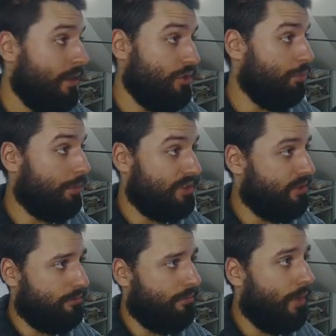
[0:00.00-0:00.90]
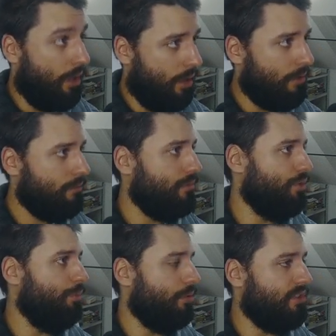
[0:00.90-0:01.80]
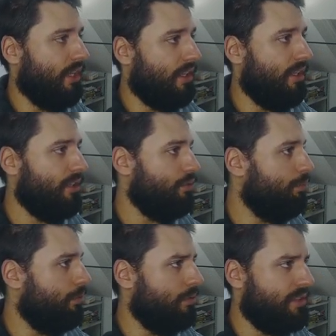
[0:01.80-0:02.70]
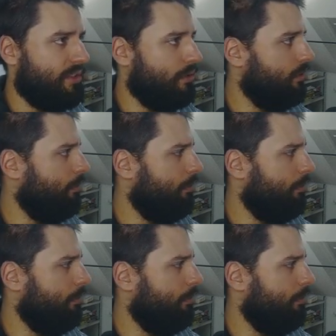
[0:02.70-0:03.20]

supports R, supports LaTeX, supports uh,